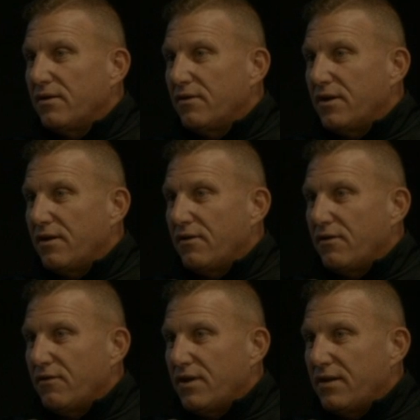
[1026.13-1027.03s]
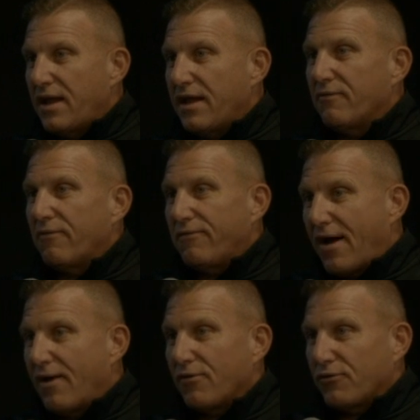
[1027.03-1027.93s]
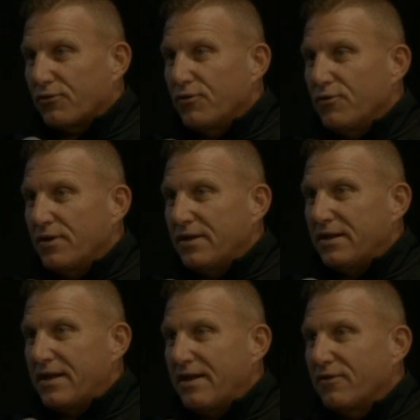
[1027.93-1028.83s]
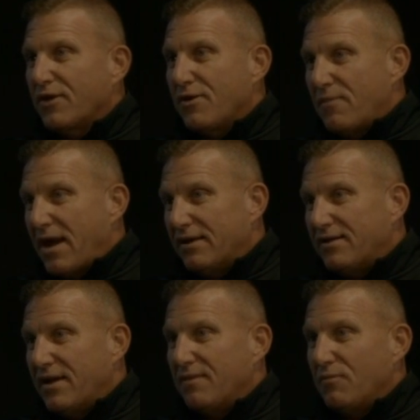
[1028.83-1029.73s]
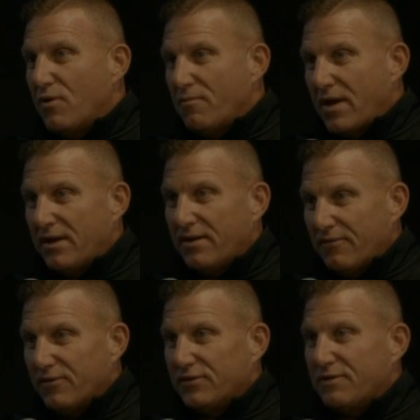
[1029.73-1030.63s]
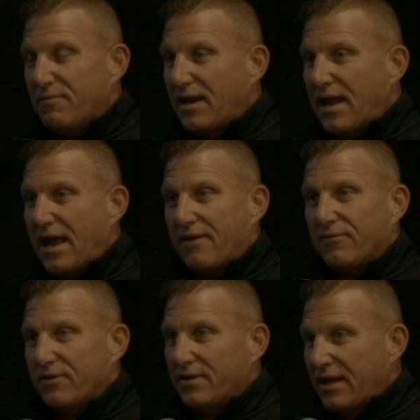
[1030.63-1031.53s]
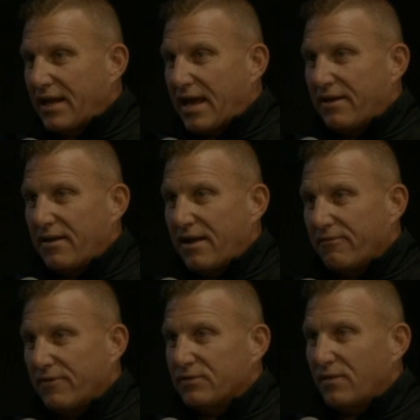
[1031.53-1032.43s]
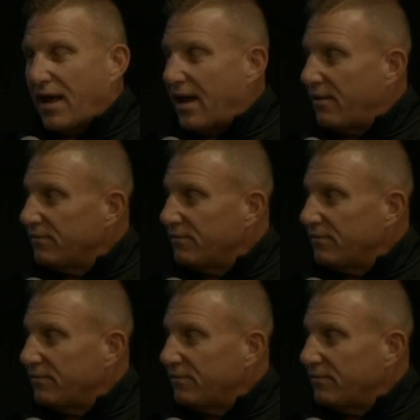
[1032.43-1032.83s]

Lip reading: did they ever follow through, and did they ever come back and tell you, boy, it made a difference in my life, or did they kind of like fizzle out?